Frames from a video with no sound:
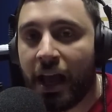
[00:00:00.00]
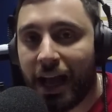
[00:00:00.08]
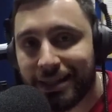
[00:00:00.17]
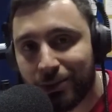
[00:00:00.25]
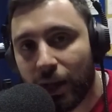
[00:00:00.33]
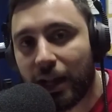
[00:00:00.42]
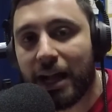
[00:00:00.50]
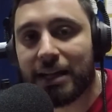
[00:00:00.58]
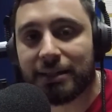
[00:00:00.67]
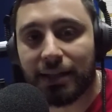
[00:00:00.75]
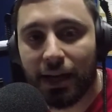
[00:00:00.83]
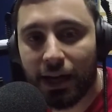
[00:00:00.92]
as well
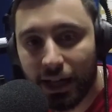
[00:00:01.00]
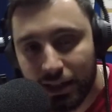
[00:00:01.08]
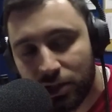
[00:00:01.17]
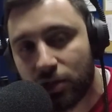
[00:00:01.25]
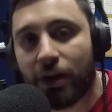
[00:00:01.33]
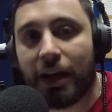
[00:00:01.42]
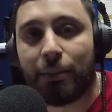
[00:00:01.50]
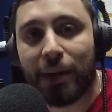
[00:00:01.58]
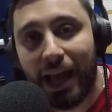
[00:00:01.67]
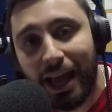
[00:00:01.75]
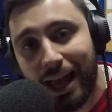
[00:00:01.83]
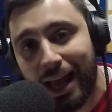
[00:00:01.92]
as Instagram
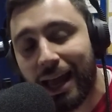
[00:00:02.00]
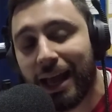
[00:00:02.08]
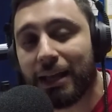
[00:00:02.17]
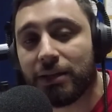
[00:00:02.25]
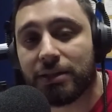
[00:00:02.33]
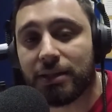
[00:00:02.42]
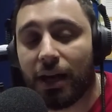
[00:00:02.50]
and